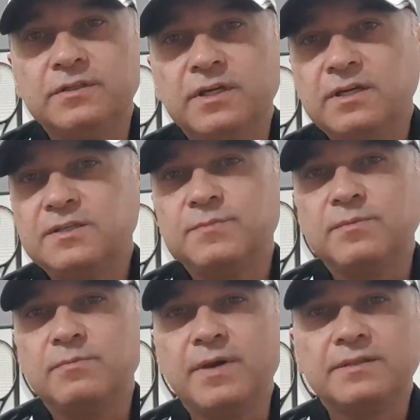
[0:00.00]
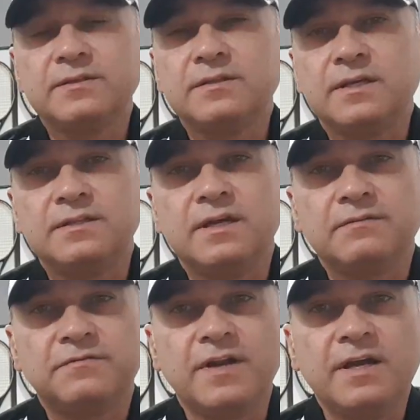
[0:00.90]
in tennis, maybe better than
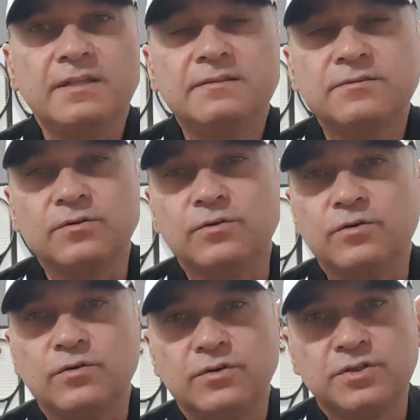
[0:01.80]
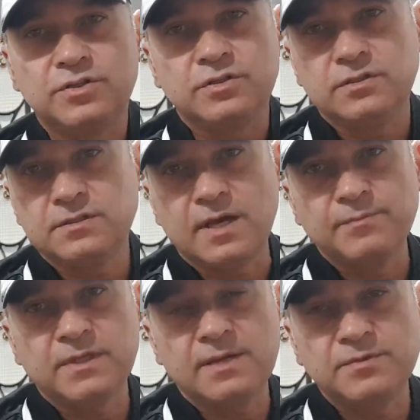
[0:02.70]
their friends, or
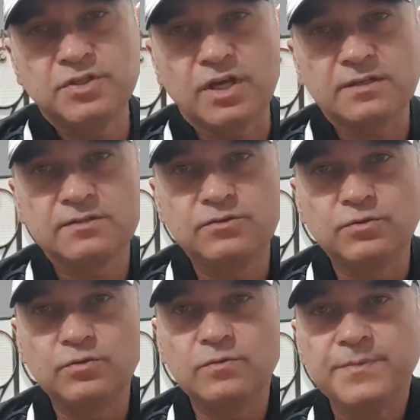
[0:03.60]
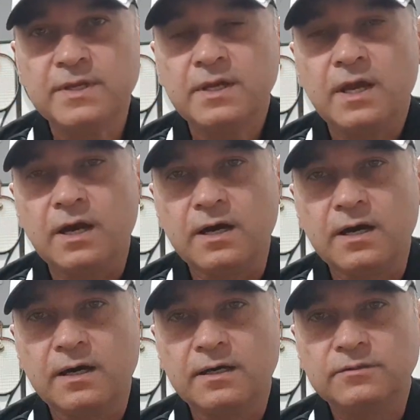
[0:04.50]
sometimes just to
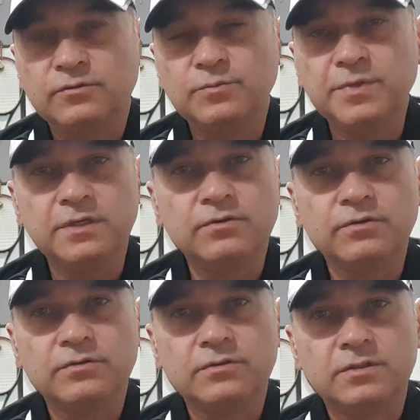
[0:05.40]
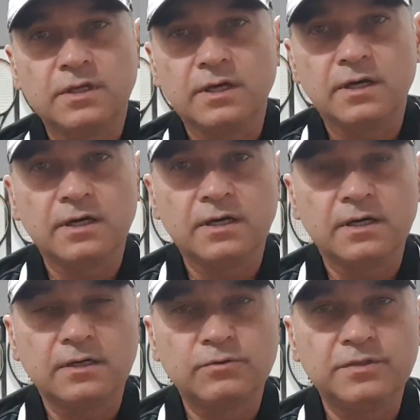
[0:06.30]
be good
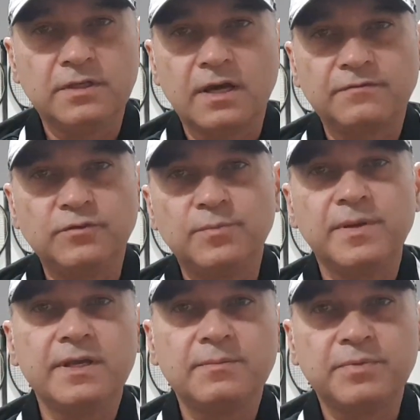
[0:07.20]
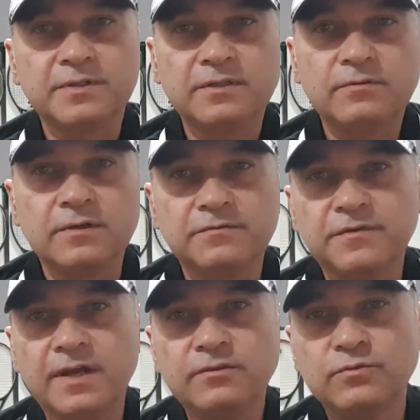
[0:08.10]
enough to play a particular
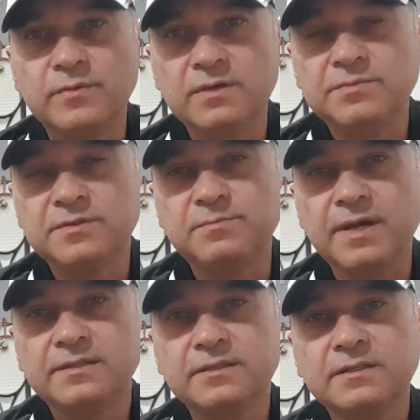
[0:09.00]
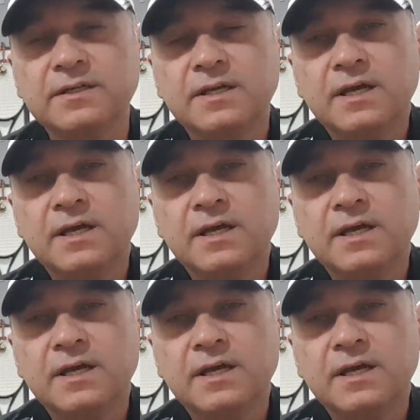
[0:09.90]
friend who maybe is better.